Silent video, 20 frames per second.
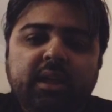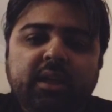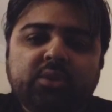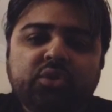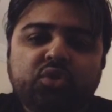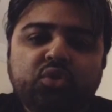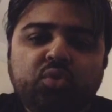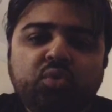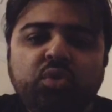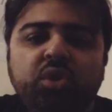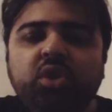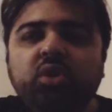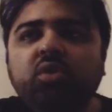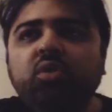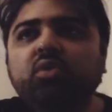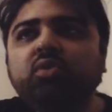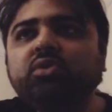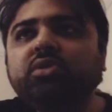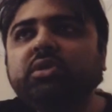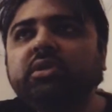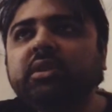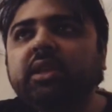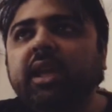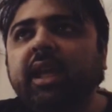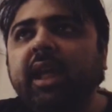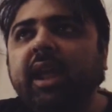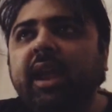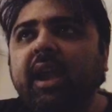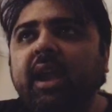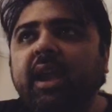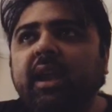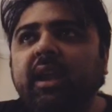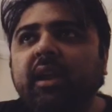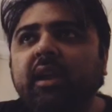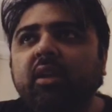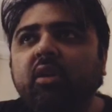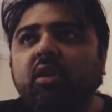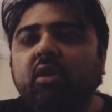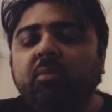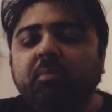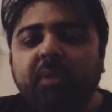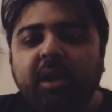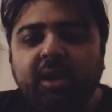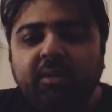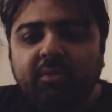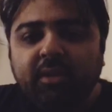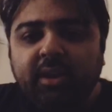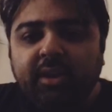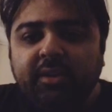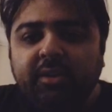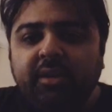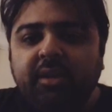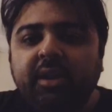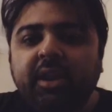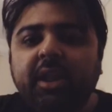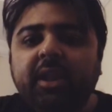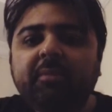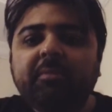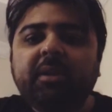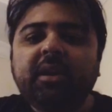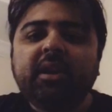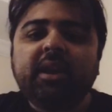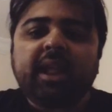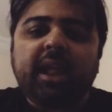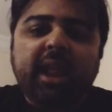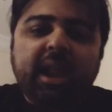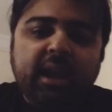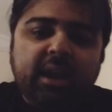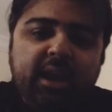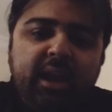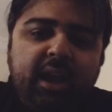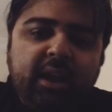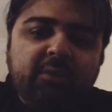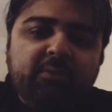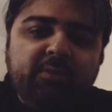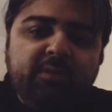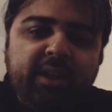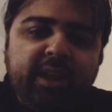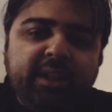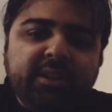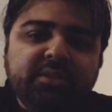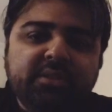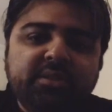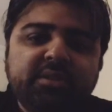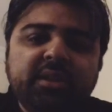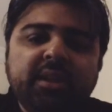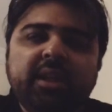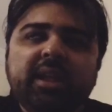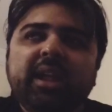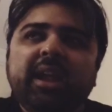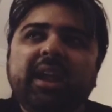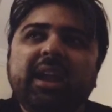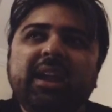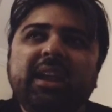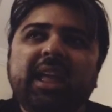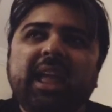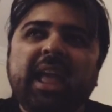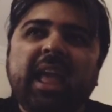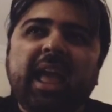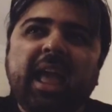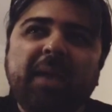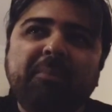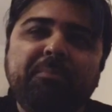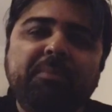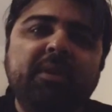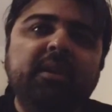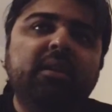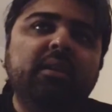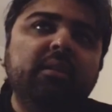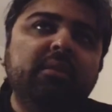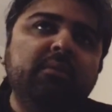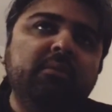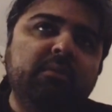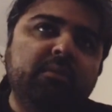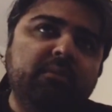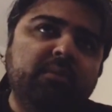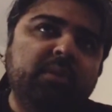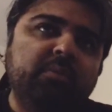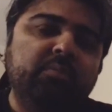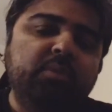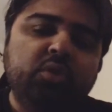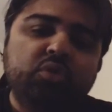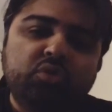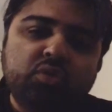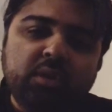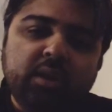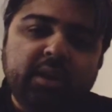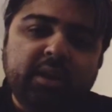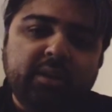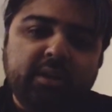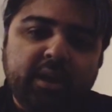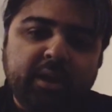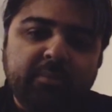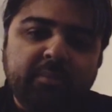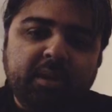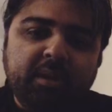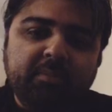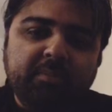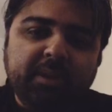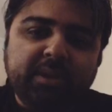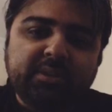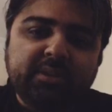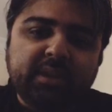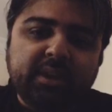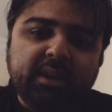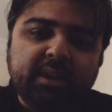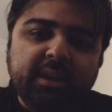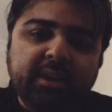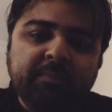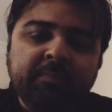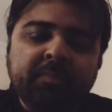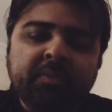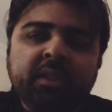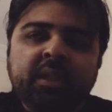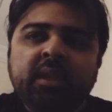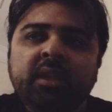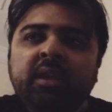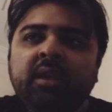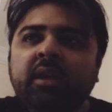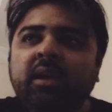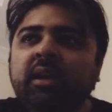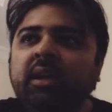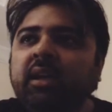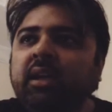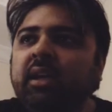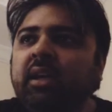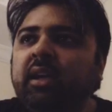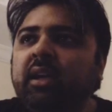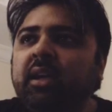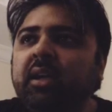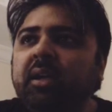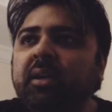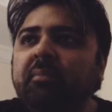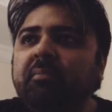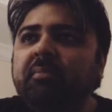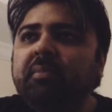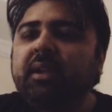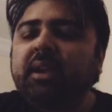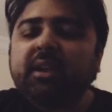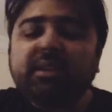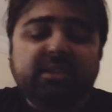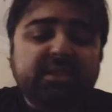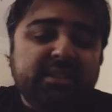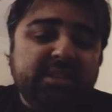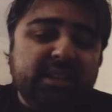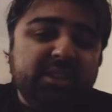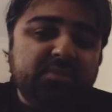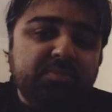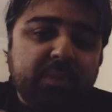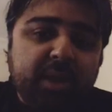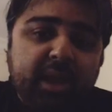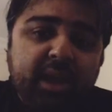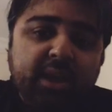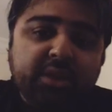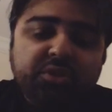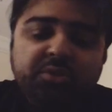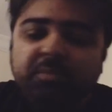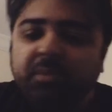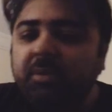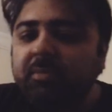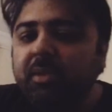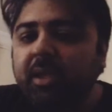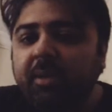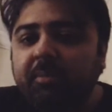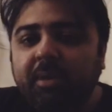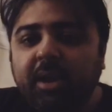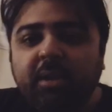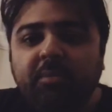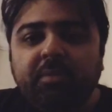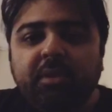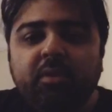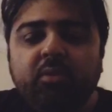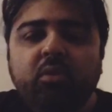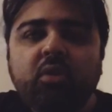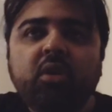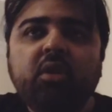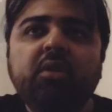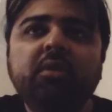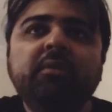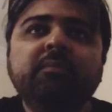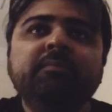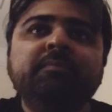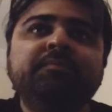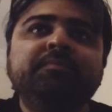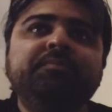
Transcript: Studios and or Marvel Entertainment and Netflix, it happened with mutual agreement, basically. It's just my hunch. Maybe I might be wrong.